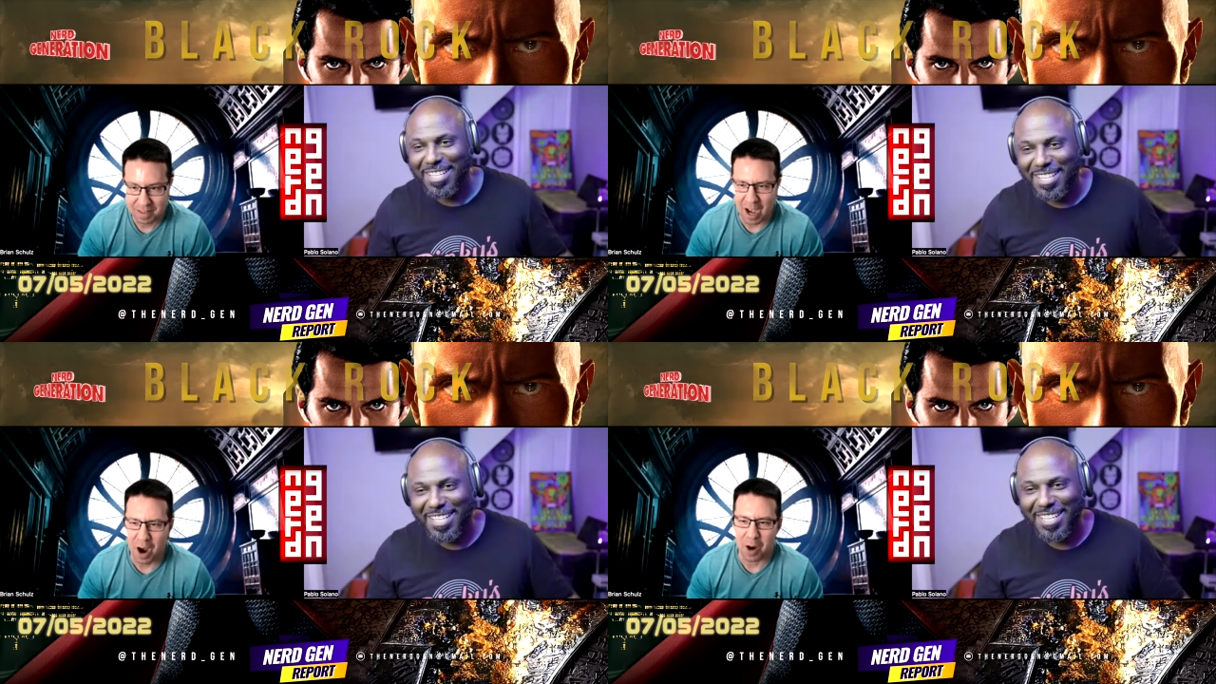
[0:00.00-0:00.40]

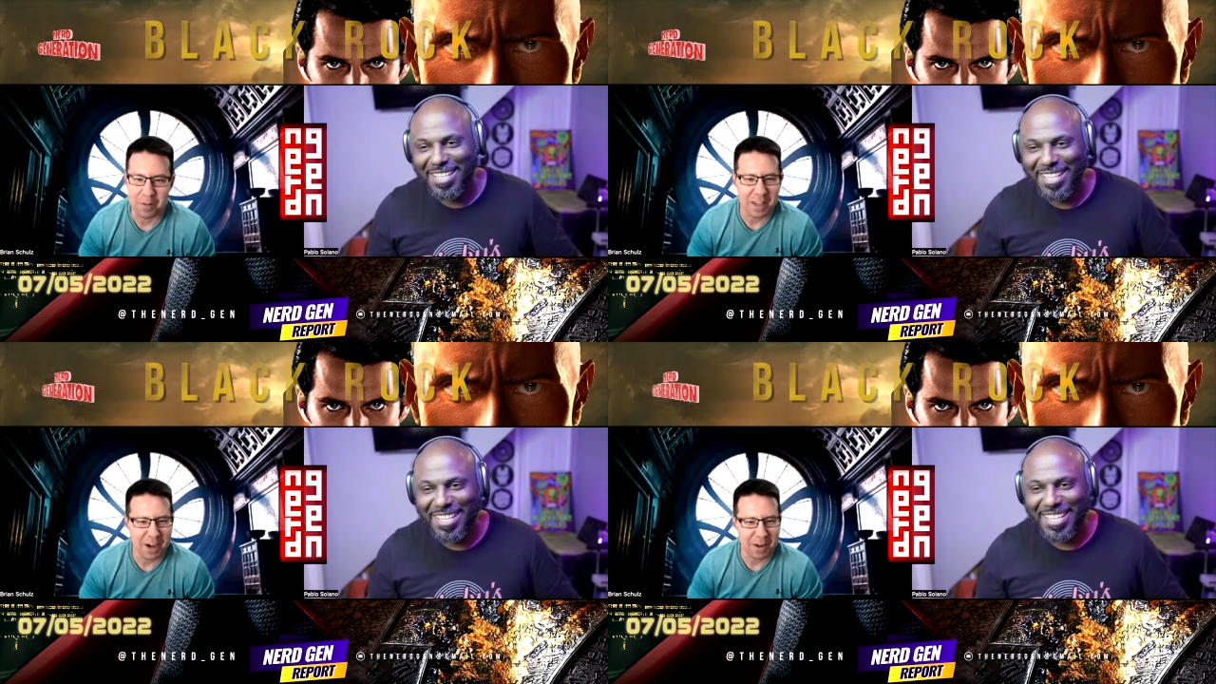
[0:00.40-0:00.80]
Speaker 1: Oh,
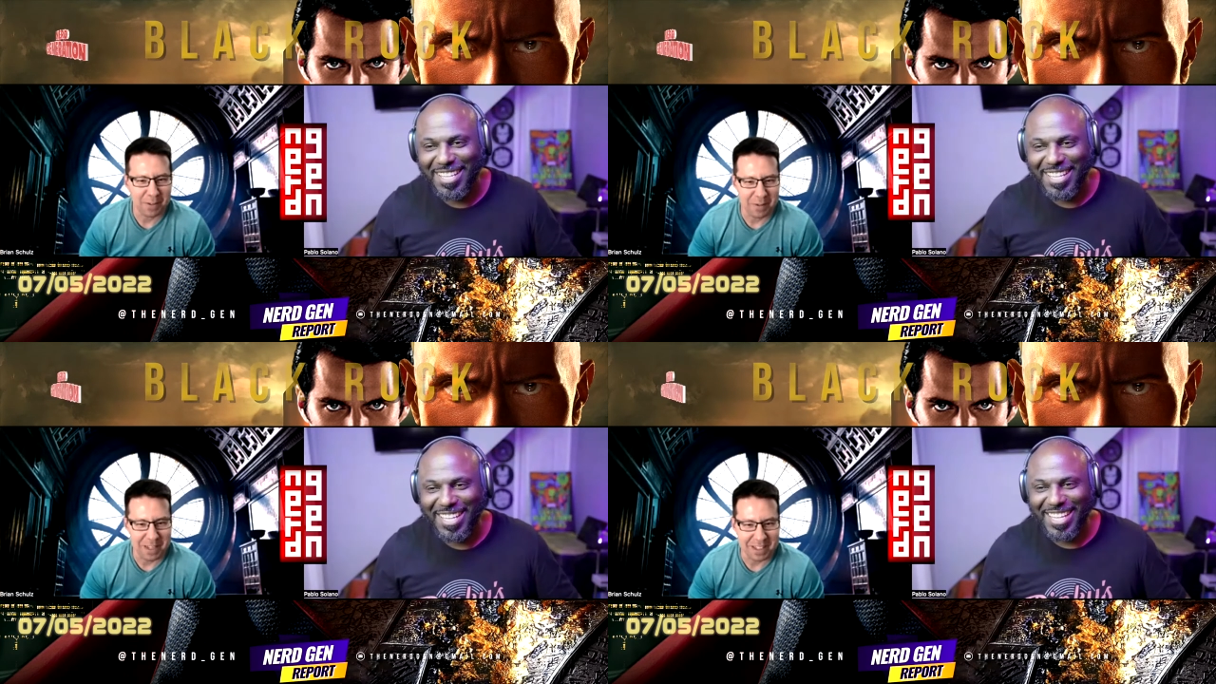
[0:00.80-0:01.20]
if he
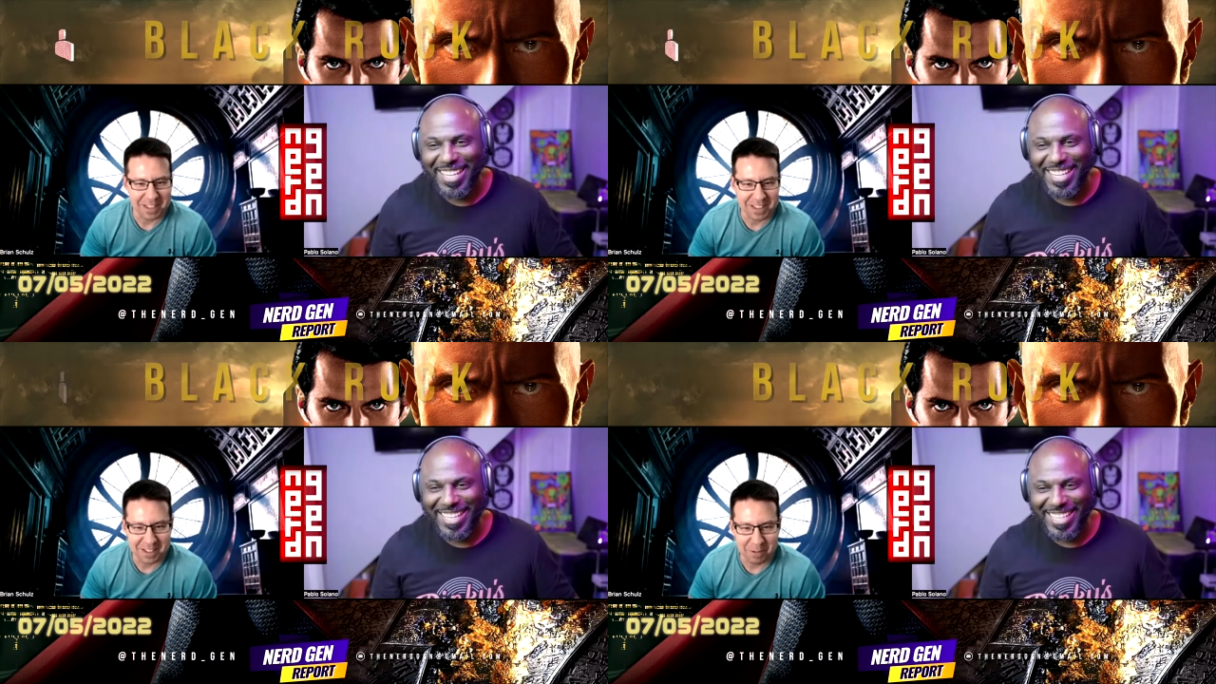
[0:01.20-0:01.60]
offered me
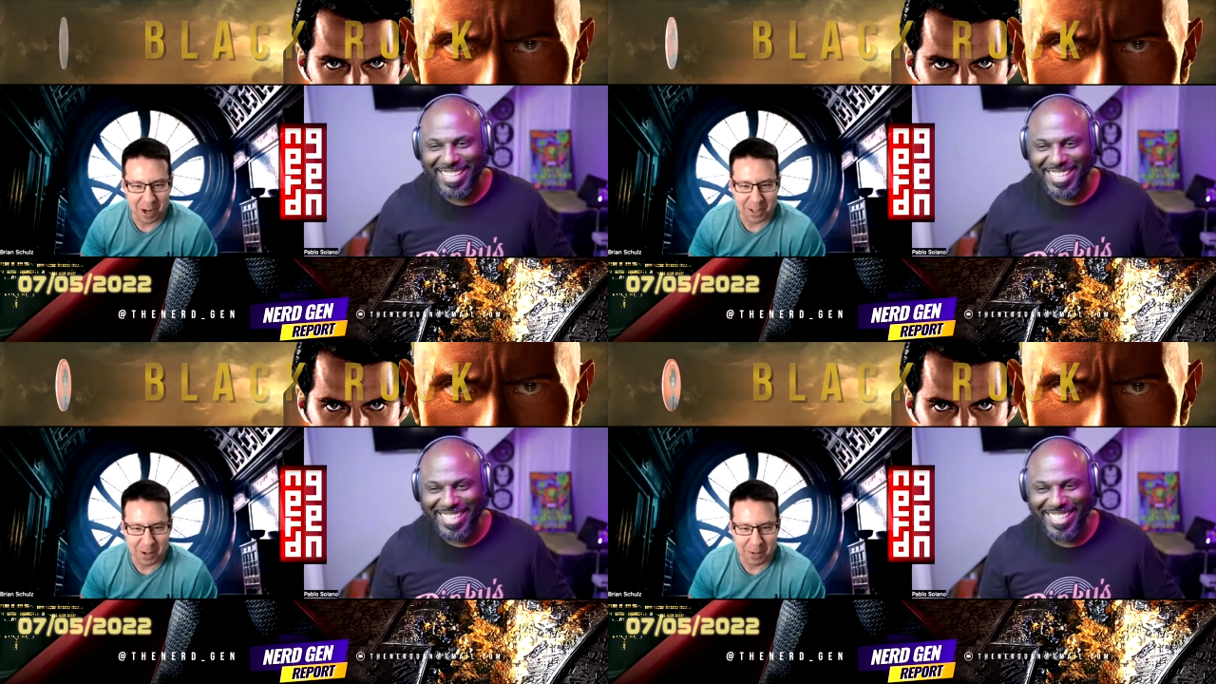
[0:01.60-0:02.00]

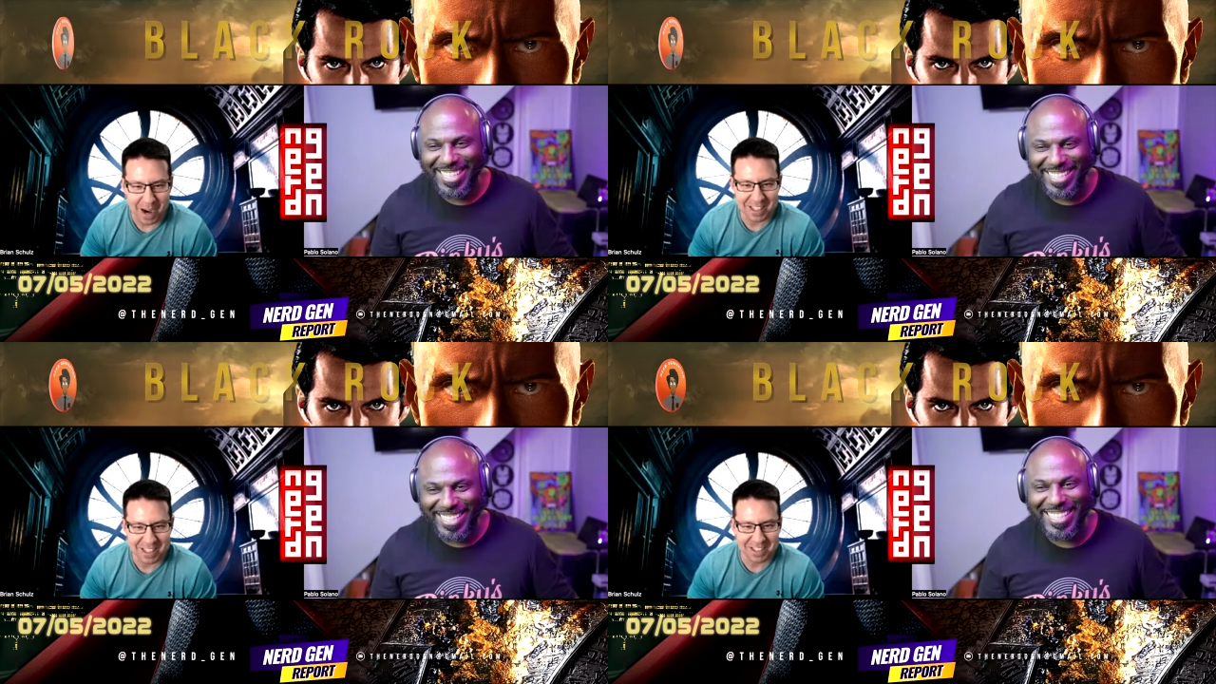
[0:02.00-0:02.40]
Walter
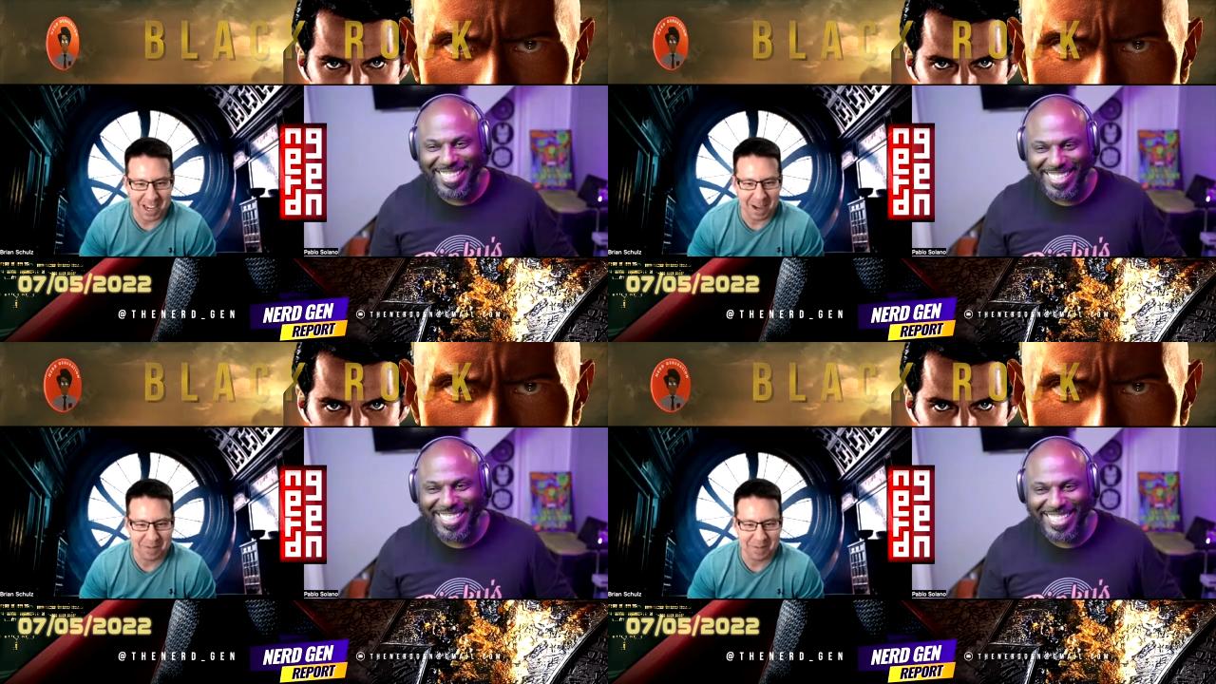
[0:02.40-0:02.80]
Hamada's
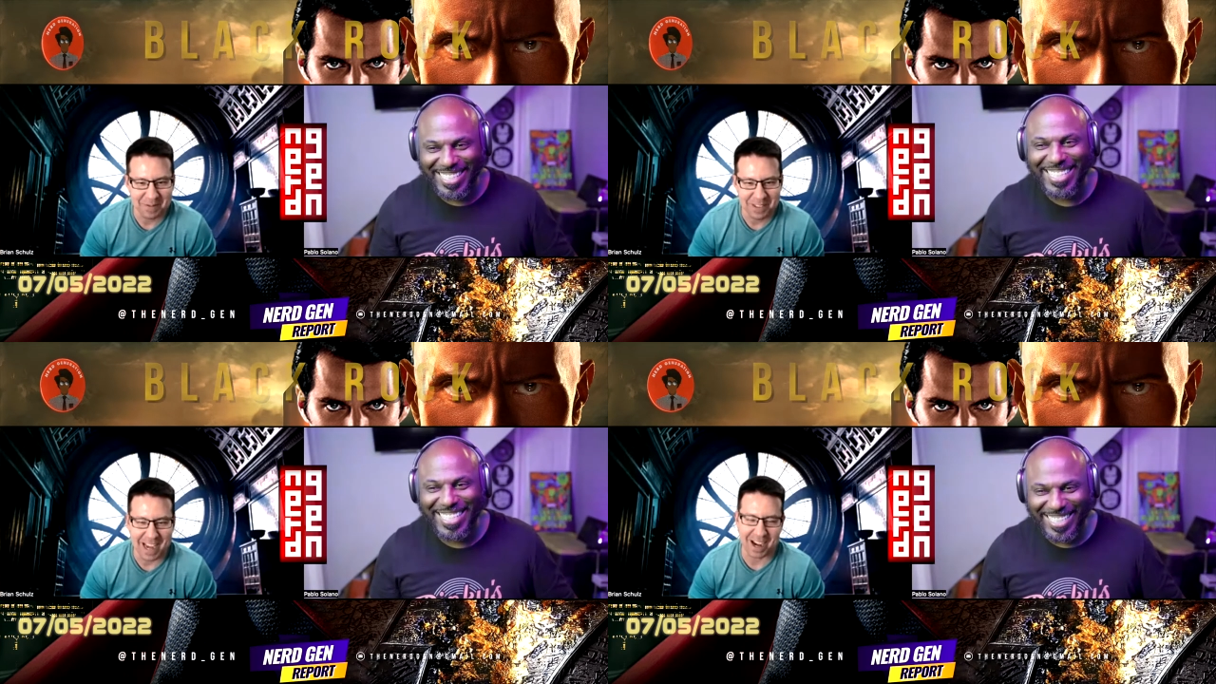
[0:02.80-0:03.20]
job,
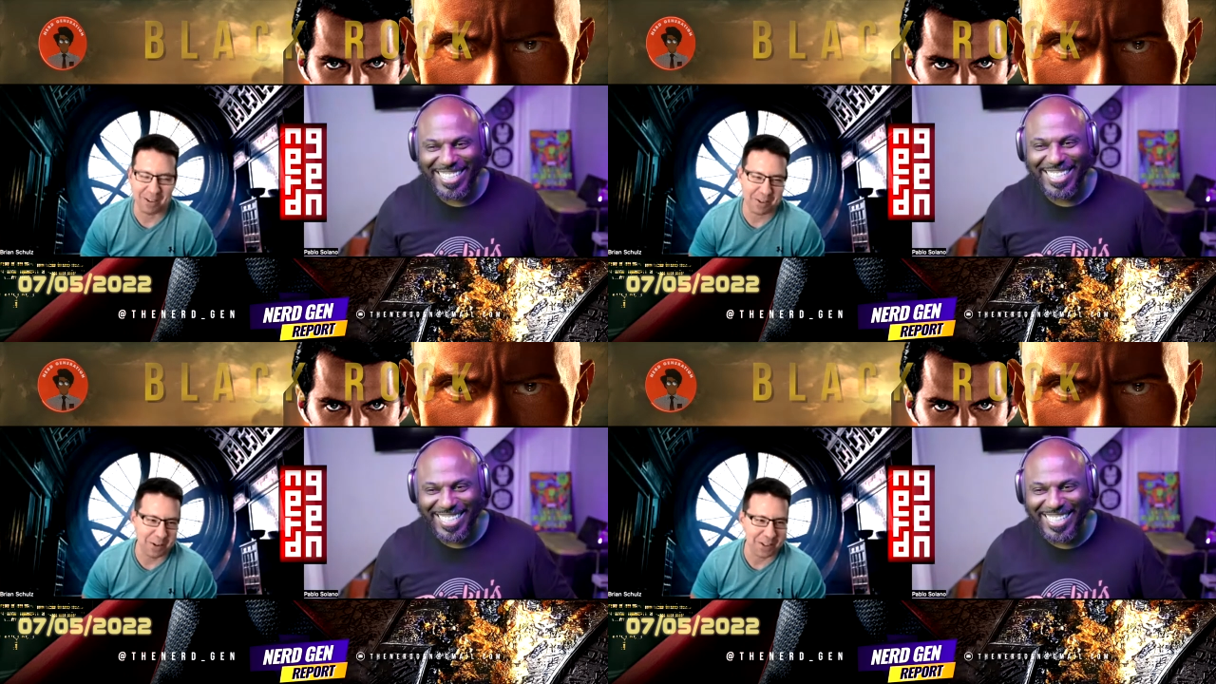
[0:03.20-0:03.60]
yeah,
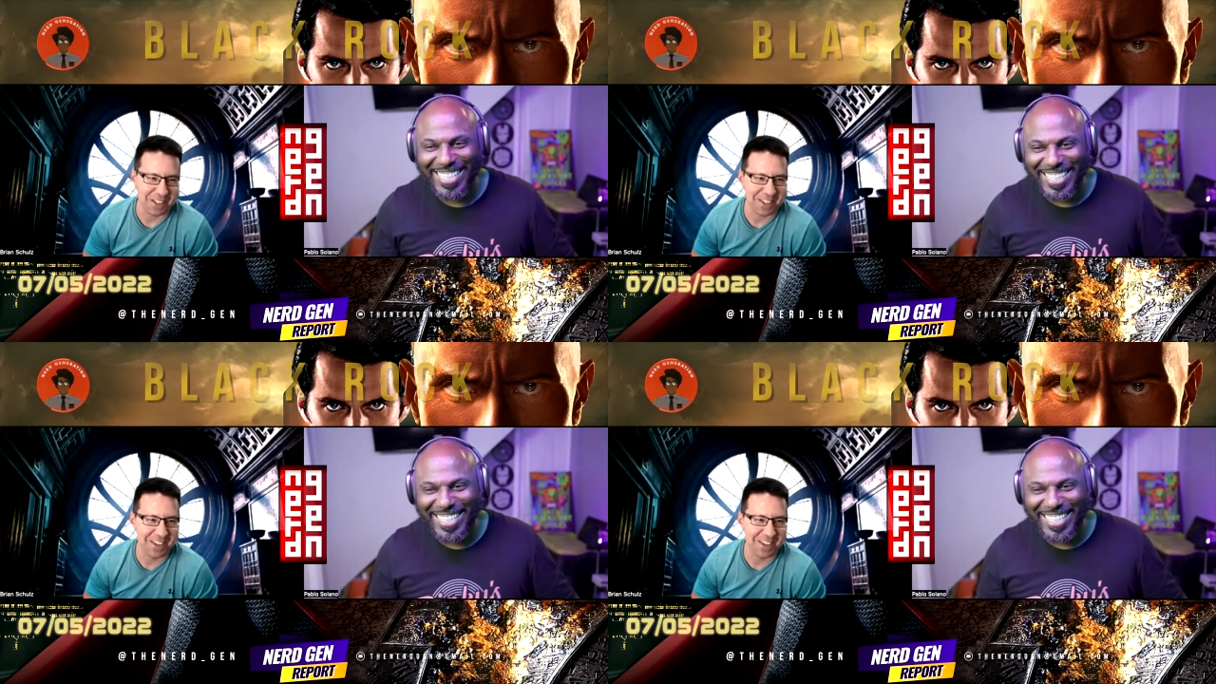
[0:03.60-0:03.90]
of course.